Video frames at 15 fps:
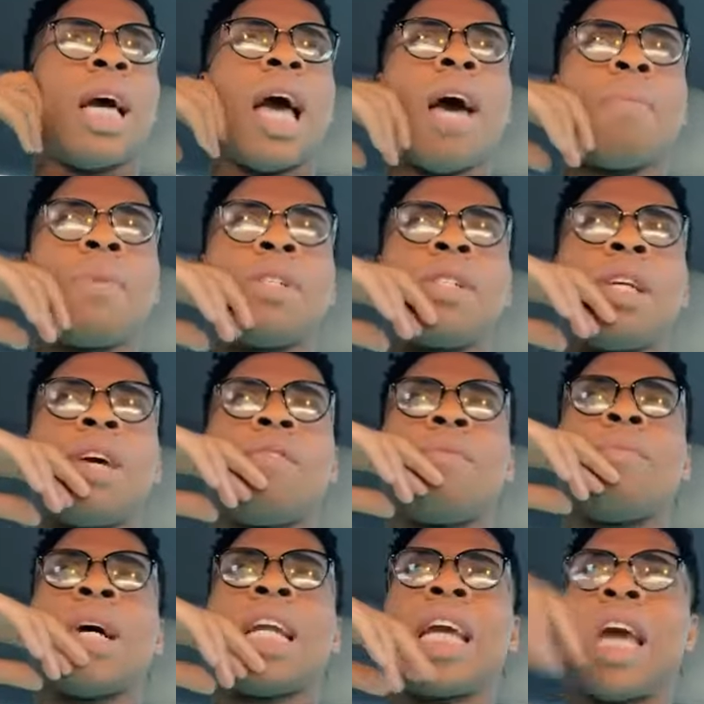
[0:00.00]
That happens to
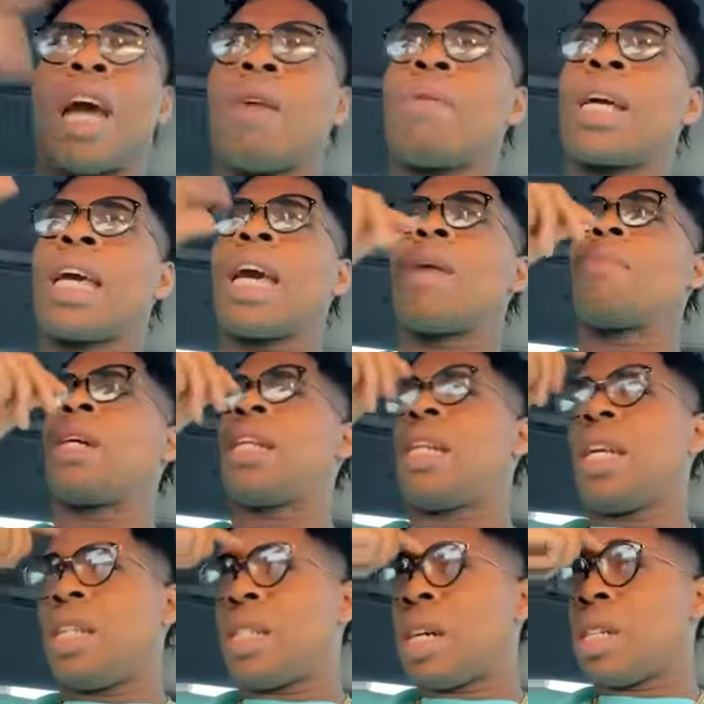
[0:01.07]
everybody. Aaron came
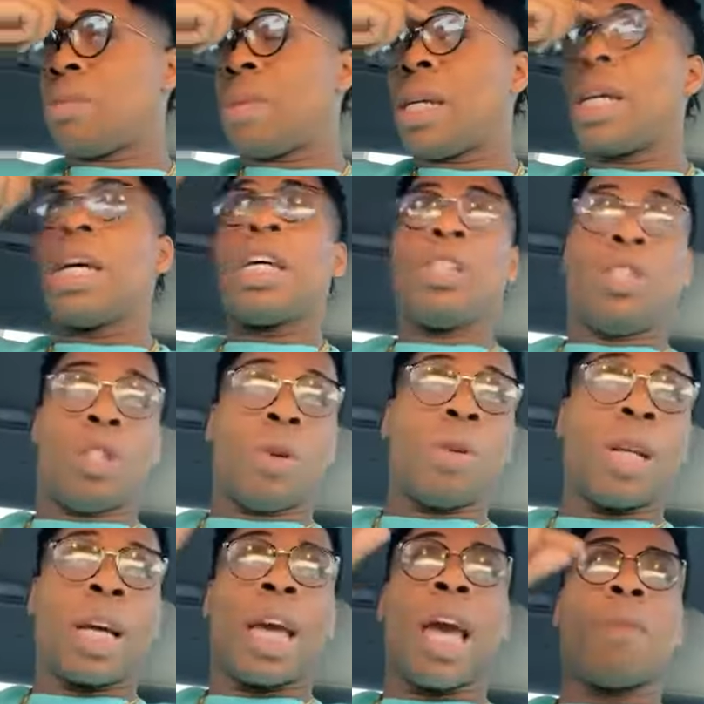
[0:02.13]
underneath judgment.
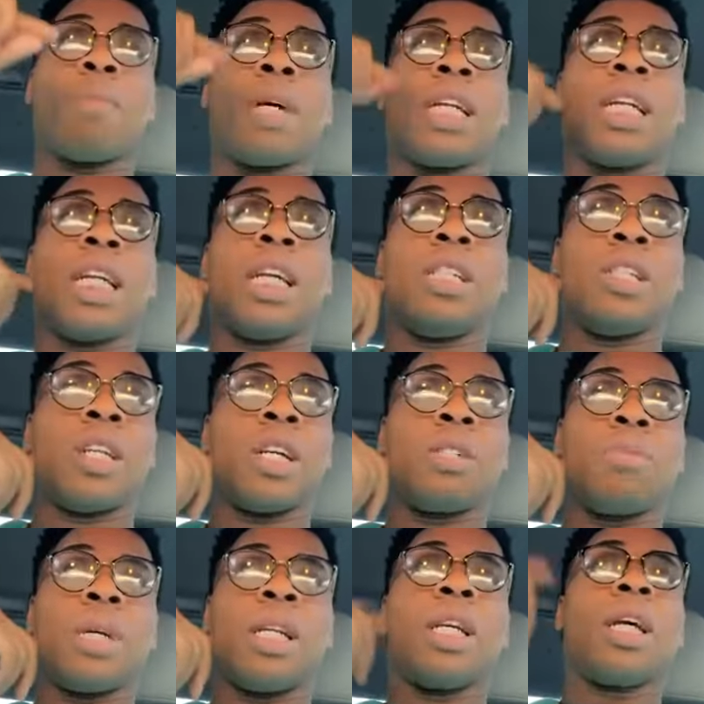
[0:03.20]
Jonah came underneath
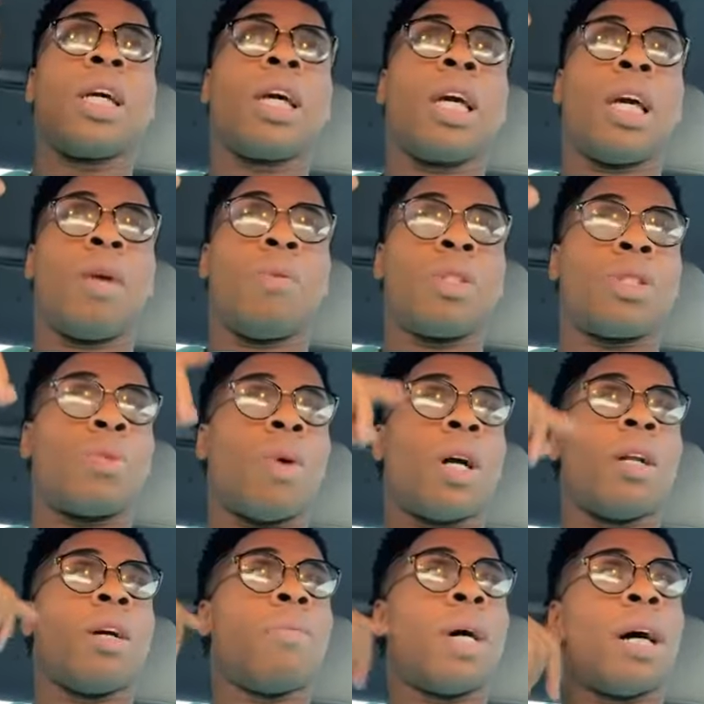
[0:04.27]
judgment. He was
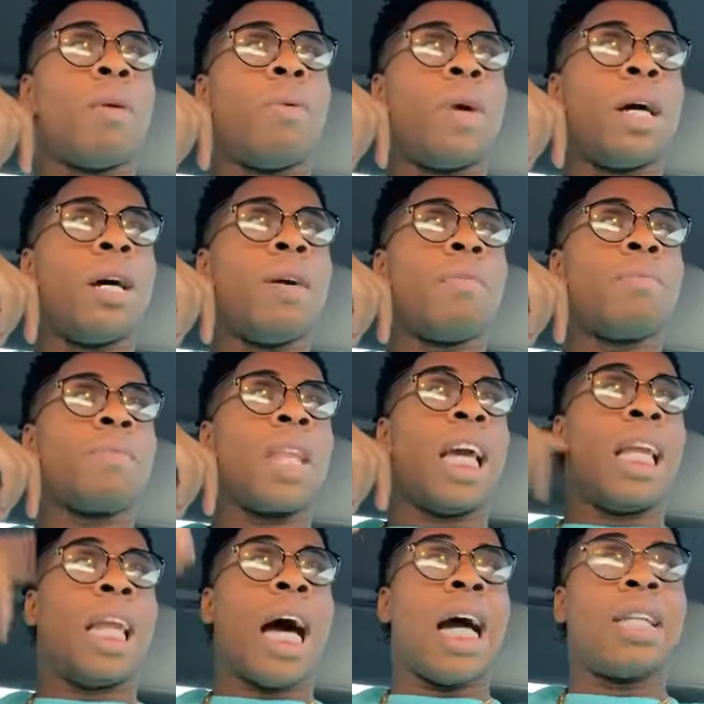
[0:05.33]
swallowed up by a well.
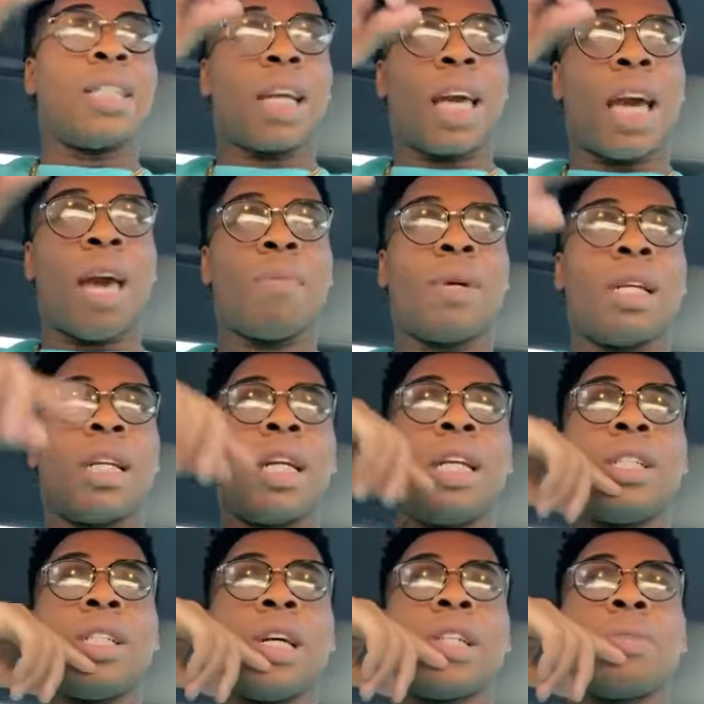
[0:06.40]
Elijah came
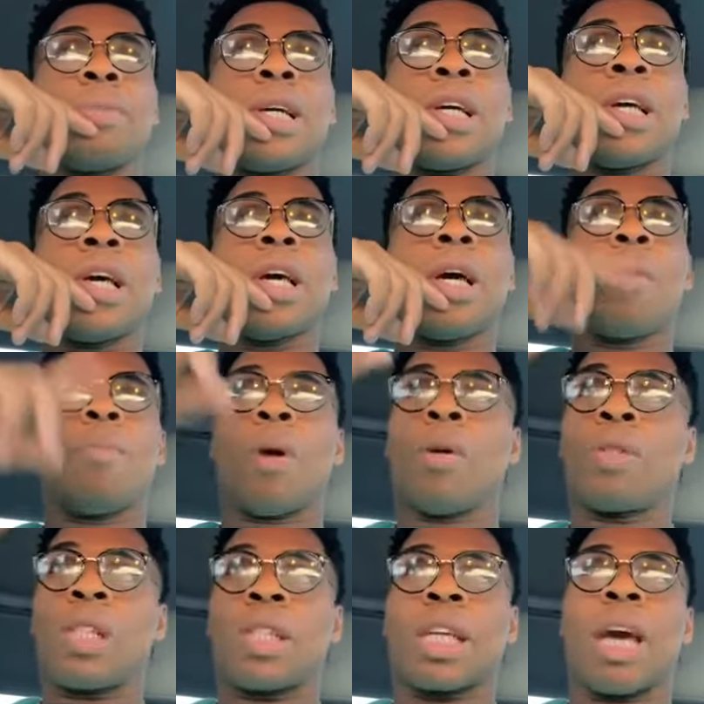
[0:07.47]
underneath judgment.
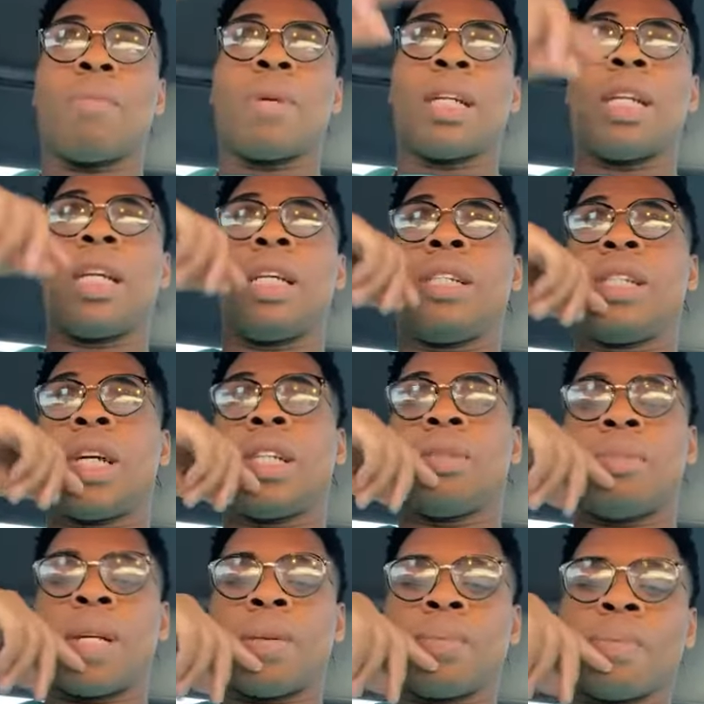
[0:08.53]
Moses came underneath
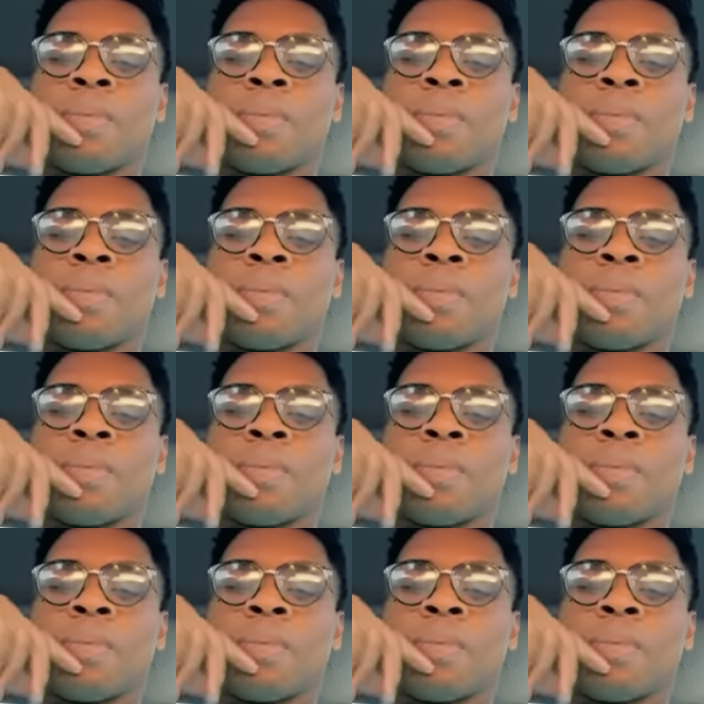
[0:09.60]
judgment.